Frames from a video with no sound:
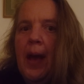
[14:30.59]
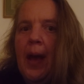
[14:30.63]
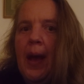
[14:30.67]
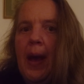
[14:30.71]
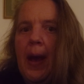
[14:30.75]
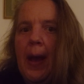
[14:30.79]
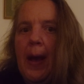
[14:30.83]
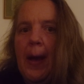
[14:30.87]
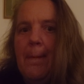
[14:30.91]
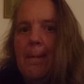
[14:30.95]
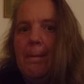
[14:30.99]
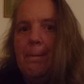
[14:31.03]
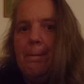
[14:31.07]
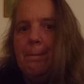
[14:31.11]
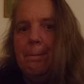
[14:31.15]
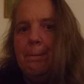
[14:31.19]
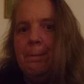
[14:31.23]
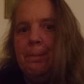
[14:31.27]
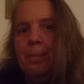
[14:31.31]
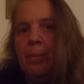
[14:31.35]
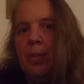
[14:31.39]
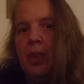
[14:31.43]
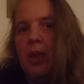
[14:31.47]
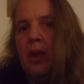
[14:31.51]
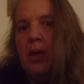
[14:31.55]

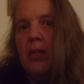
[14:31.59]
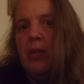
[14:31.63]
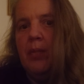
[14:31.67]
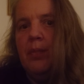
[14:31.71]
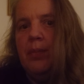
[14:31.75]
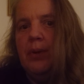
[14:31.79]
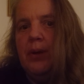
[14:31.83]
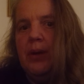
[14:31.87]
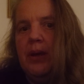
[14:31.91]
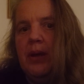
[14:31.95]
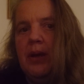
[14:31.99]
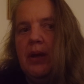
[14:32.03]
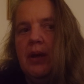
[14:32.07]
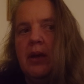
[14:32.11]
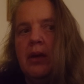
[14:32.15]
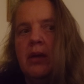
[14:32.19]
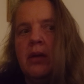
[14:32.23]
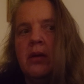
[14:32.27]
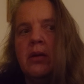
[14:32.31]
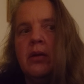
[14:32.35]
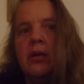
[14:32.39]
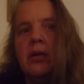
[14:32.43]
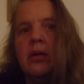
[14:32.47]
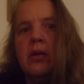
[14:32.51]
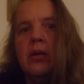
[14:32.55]
but
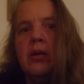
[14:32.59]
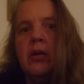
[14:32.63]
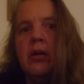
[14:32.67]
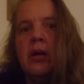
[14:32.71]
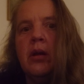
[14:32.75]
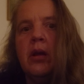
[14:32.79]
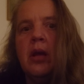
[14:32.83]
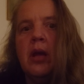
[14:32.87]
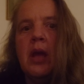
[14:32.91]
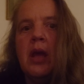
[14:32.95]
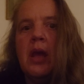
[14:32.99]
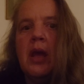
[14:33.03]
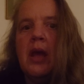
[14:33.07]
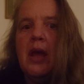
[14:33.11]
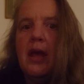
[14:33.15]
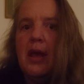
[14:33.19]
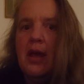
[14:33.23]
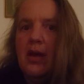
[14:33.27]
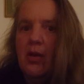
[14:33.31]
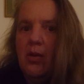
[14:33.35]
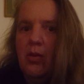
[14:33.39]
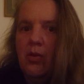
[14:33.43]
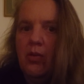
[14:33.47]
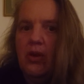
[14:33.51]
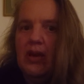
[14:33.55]

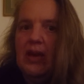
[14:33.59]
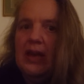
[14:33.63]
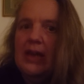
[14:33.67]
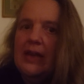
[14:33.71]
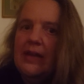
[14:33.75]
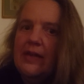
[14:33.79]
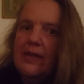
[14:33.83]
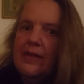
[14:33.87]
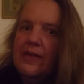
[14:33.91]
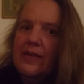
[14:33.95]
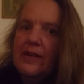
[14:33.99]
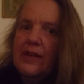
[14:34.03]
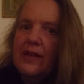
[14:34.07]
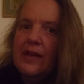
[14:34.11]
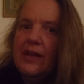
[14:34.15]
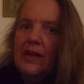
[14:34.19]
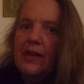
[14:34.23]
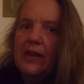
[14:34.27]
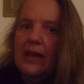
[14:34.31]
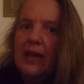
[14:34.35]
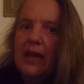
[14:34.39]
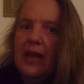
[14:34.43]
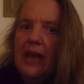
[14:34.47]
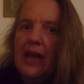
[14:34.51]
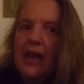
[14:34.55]

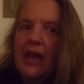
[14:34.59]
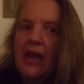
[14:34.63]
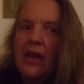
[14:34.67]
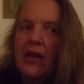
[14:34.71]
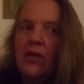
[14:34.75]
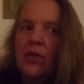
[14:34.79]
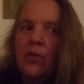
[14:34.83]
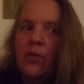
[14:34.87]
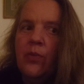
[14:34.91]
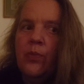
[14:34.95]
realistically,